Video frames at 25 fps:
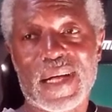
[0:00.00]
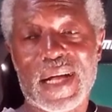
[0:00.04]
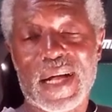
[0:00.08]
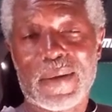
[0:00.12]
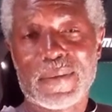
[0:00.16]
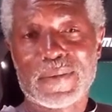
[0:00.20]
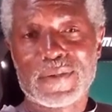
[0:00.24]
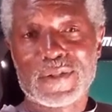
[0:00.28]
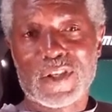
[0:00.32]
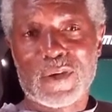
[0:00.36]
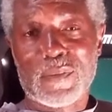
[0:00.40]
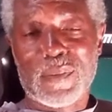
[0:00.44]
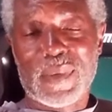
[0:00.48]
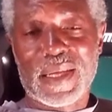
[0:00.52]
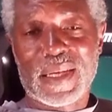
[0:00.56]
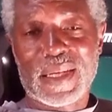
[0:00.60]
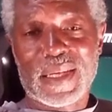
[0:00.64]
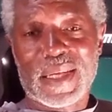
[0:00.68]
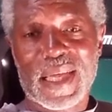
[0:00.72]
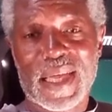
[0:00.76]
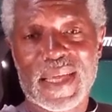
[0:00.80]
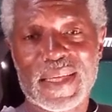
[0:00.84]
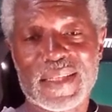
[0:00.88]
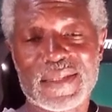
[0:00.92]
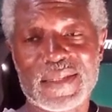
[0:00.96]
I was on
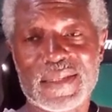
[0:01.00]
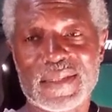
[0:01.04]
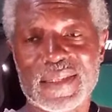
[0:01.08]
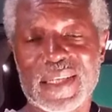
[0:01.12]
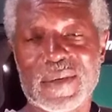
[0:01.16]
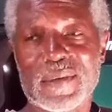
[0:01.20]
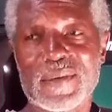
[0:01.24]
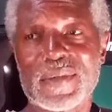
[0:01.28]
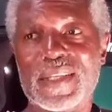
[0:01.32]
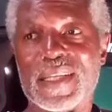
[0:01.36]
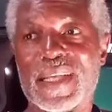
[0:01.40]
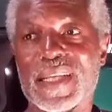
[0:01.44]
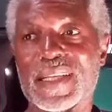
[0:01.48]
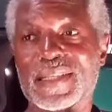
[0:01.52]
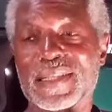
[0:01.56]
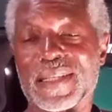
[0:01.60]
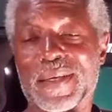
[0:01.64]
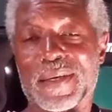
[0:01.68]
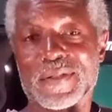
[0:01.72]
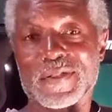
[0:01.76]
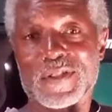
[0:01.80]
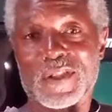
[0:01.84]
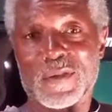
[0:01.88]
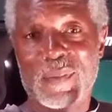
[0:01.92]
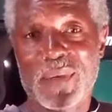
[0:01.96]
medication. There were days
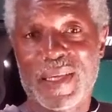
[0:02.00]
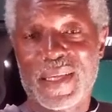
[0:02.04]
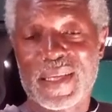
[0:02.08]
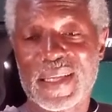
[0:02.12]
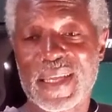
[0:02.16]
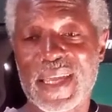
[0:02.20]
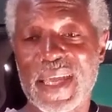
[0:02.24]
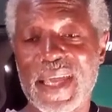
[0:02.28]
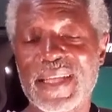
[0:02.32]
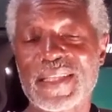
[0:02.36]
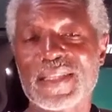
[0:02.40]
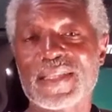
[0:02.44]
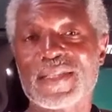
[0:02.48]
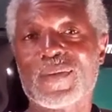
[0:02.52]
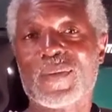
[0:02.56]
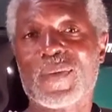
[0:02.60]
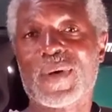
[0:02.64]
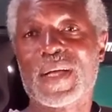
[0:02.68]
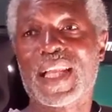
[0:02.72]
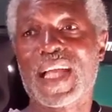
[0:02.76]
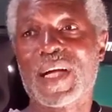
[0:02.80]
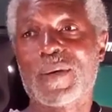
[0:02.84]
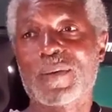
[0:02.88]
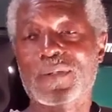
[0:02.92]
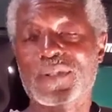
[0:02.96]
I was on medication
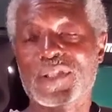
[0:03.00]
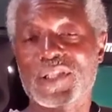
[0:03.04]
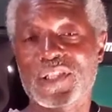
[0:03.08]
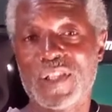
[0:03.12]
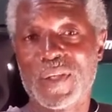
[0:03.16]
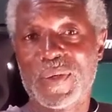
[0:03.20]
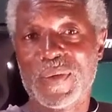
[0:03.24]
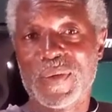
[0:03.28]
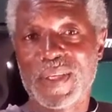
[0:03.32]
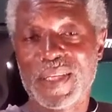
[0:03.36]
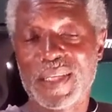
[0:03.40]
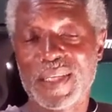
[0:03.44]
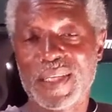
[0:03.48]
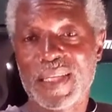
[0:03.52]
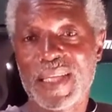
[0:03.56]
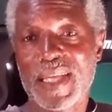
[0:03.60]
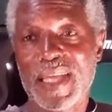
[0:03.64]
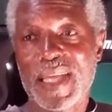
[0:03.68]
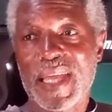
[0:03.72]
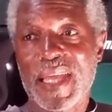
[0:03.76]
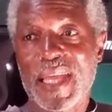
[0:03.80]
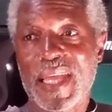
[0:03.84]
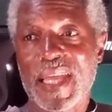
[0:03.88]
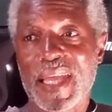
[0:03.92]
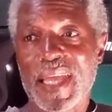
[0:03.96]
while I was doing it,
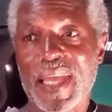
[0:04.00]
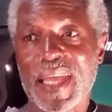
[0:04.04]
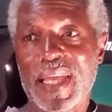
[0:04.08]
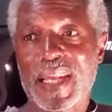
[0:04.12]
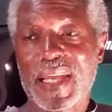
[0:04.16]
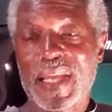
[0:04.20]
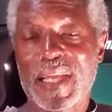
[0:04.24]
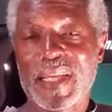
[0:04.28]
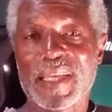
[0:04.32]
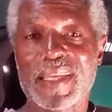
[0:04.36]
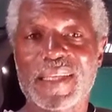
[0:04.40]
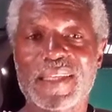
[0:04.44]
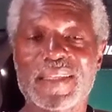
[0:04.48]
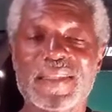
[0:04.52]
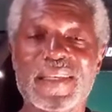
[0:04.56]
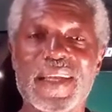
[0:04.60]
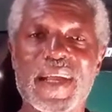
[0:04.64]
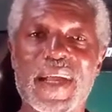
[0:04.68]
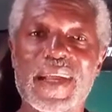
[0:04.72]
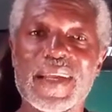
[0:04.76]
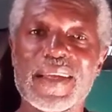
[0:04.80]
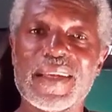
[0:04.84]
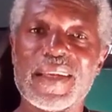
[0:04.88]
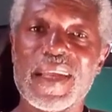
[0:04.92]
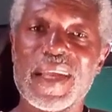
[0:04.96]
and I get
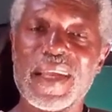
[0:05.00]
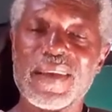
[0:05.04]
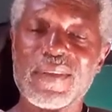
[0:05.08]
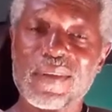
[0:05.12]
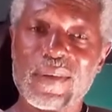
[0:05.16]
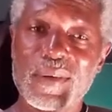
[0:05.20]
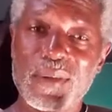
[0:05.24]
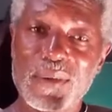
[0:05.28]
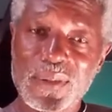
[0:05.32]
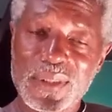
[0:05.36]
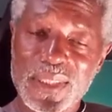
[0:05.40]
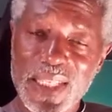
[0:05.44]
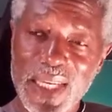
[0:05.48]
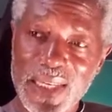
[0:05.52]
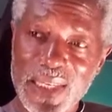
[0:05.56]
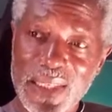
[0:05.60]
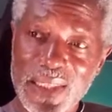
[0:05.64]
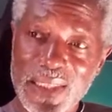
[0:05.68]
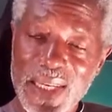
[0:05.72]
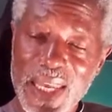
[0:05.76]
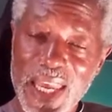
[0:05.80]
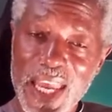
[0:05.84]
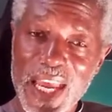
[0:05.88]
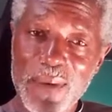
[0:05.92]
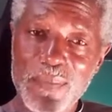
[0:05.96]
tired and I have to go take
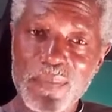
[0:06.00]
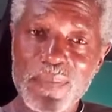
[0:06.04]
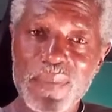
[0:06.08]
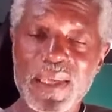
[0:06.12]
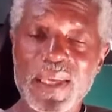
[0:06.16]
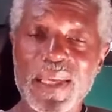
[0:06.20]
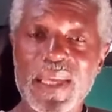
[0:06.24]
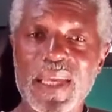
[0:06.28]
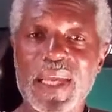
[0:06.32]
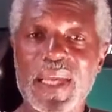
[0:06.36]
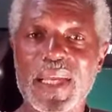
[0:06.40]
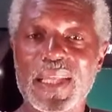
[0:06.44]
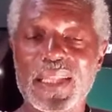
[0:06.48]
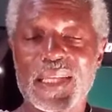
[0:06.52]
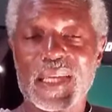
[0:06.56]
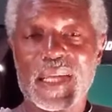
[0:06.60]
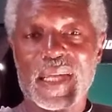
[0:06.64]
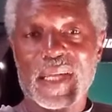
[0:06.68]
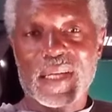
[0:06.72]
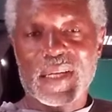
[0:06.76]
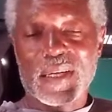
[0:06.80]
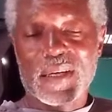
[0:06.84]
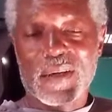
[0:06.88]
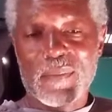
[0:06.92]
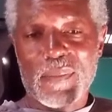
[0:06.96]
a nap, and then
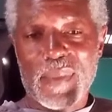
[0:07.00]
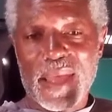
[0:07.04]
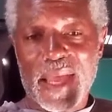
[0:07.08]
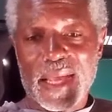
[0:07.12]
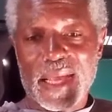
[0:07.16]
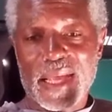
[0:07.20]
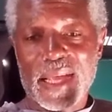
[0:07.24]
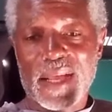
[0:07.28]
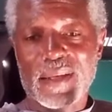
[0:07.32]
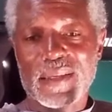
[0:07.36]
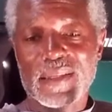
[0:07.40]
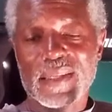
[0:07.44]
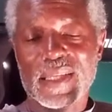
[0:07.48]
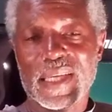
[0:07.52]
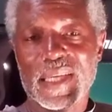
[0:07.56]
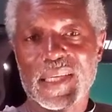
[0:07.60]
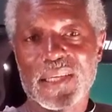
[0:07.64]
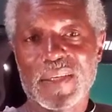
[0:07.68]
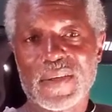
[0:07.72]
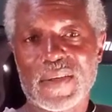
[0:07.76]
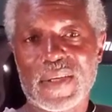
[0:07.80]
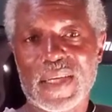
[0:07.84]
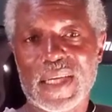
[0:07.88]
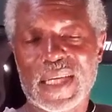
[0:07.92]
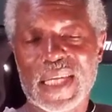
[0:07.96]
I come back out
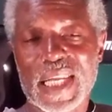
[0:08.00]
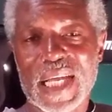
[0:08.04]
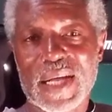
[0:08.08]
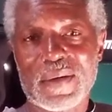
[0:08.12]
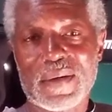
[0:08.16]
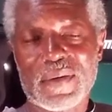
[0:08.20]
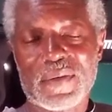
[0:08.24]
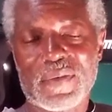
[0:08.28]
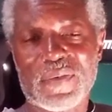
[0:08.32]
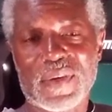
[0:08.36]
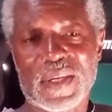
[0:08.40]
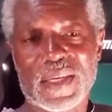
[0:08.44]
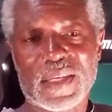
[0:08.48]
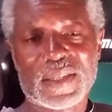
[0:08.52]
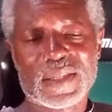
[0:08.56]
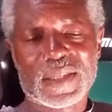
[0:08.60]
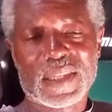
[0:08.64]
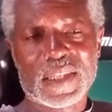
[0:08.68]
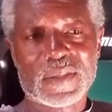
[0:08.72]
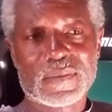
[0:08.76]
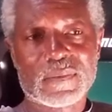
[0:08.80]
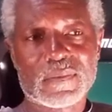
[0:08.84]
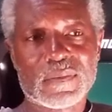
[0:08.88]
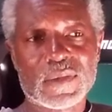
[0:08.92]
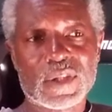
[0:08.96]
later and I would
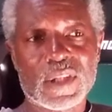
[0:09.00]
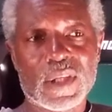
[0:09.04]
finish it.